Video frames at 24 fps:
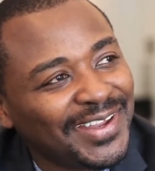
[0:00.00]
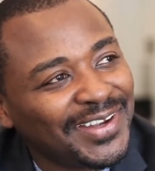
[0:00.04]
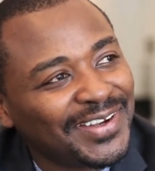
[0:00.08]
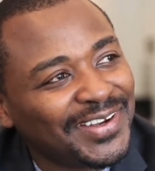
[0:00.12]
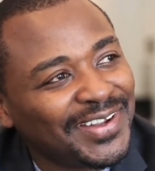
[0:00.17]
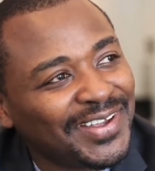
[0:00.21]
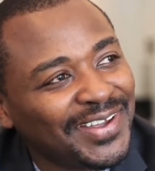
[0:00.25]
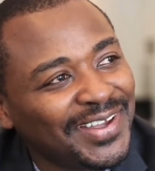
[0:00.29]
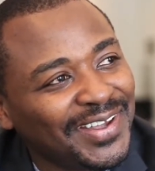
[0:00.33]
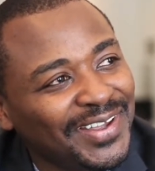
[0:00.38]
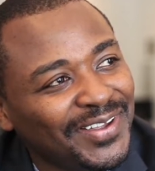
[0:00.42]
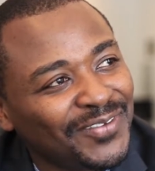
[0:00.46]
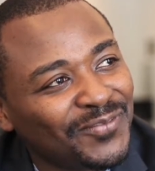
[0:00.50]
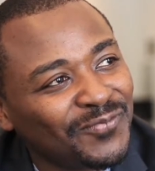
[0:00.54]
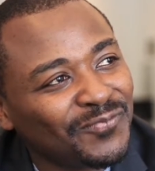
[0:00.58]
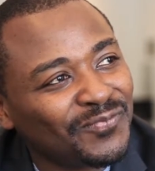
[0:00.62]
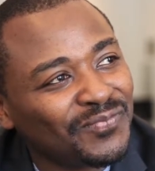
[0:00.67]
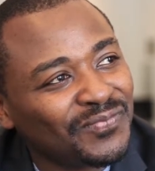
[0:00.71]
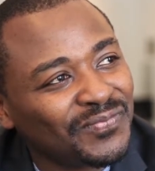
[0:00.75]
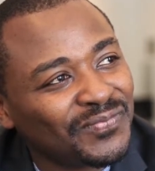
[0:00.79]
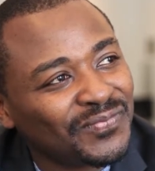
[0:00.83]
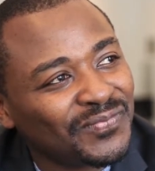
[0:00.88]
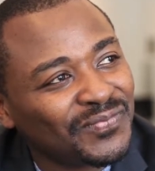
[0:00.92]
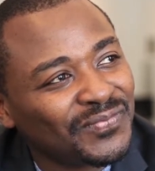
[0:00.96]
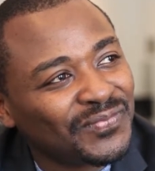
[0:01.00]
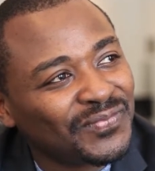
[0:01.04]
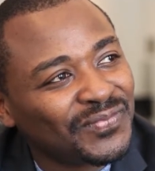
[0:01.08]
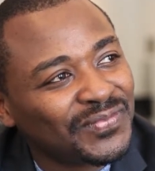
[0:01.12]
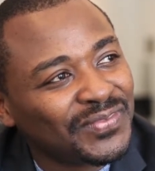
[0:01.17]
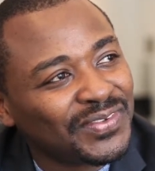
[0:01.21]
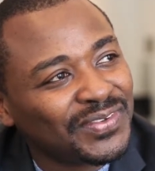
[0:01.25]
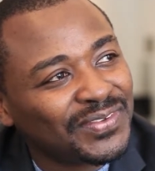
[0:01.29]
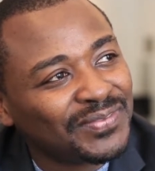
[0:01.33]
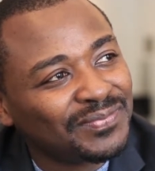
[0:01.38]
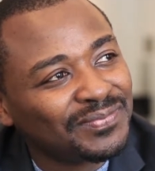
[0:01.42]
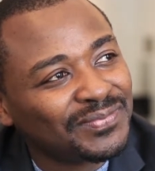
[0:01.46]
and um,
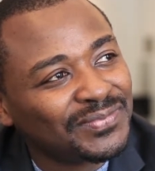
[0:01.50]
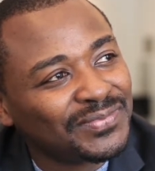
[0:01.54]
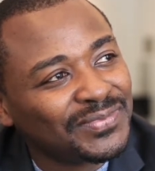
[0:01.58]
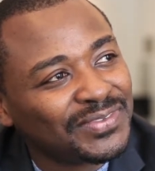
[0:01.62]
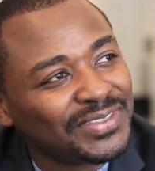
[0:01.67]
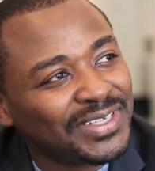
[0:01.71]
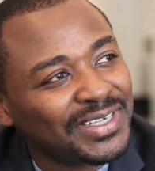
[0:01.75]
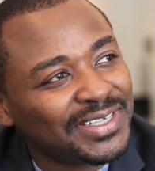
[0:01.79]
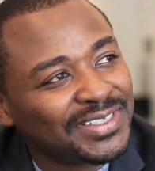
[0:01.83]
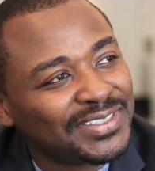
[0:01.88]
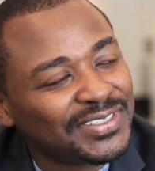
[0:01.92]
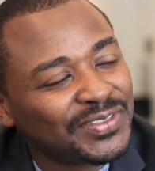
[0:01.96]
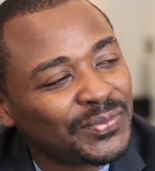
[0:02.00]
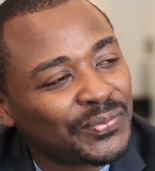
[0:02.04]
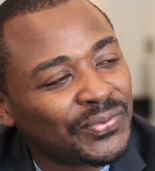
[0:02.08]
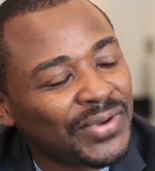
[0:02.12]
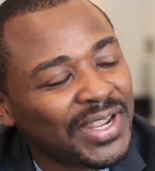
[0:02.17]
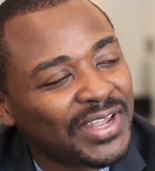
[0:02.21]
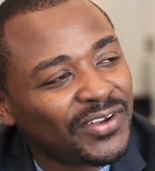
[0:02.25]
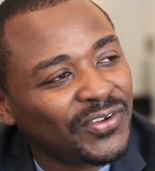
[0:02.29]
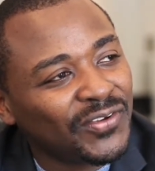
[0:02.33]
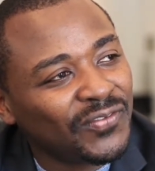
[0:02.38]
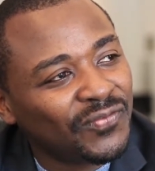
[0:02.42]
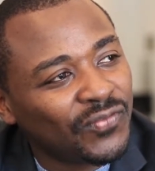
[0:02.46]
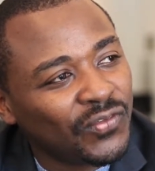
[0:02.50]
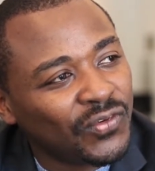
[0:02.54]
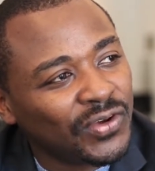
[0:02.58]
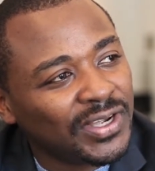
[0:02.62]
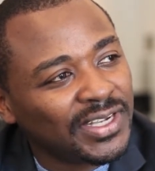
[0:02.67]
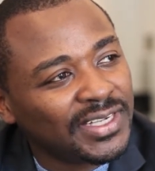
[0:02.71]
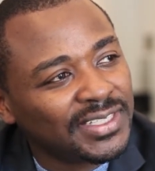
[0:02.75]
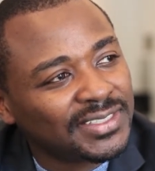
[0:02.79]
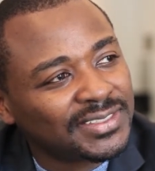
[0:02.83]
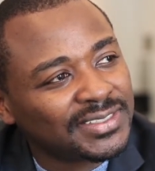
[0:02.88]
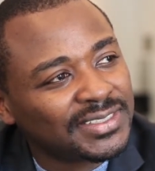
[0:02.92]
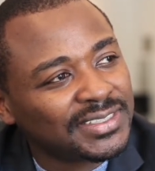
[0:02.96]
a soprano
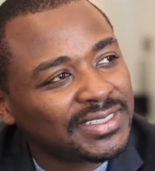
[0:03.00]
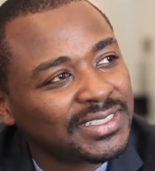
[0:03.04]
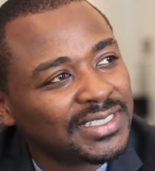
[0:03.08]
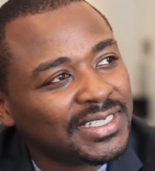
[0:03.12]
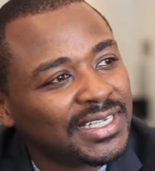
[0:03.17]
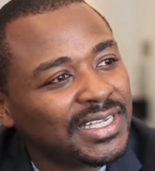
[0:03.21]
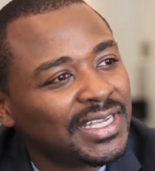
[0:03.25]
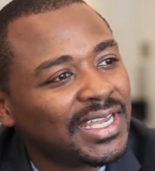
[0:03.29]
voice,